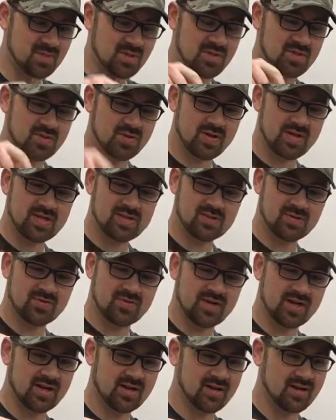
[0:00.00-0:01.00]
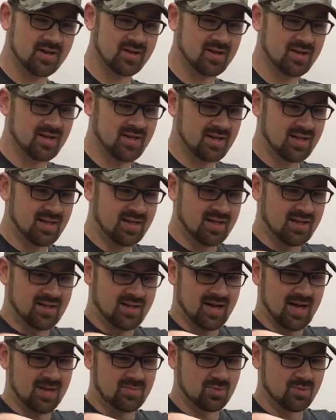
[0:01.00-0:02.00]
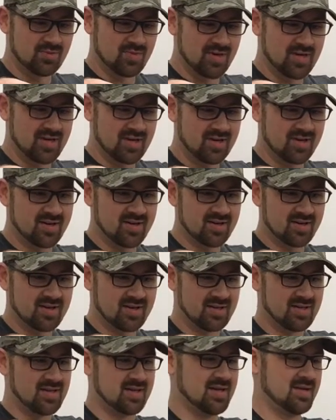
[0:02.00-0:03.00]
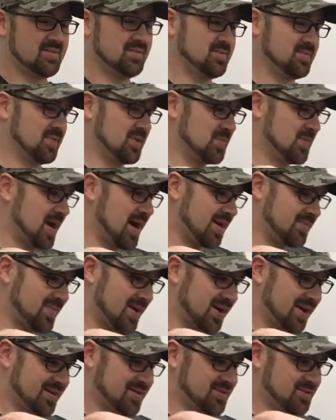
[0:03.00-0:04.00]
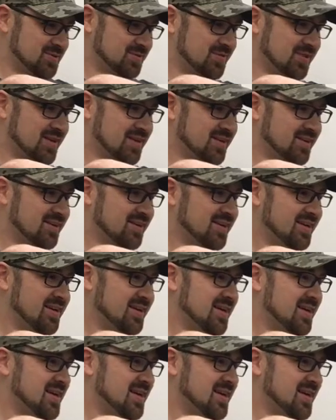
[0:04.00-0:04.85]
So he's over here. I'm over here. The backpack is over here.